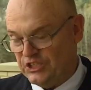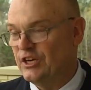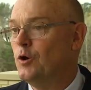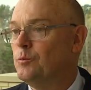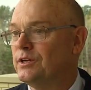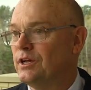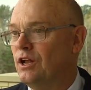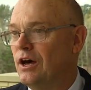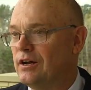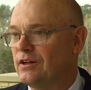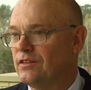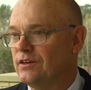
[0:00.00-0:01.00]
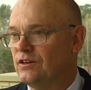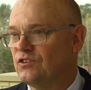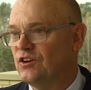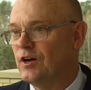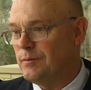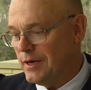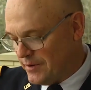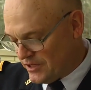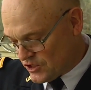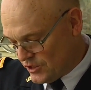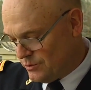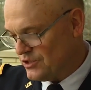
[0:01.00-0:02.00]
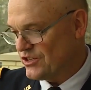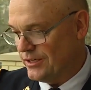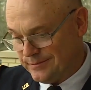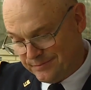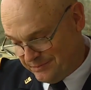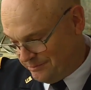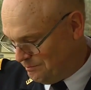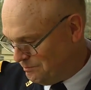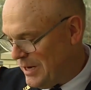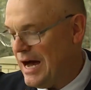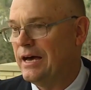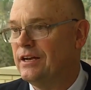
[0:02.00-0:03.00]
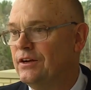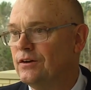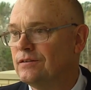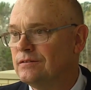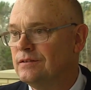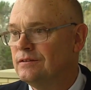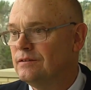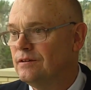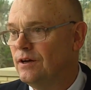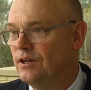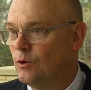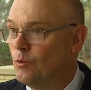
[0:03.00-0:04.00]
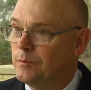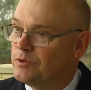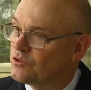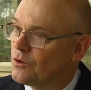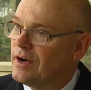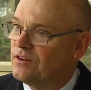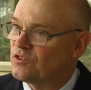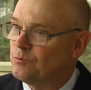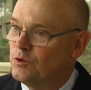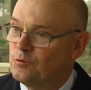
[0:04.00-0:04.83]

She opened a lot of things up. I mean, she was a pioneer in the women's rights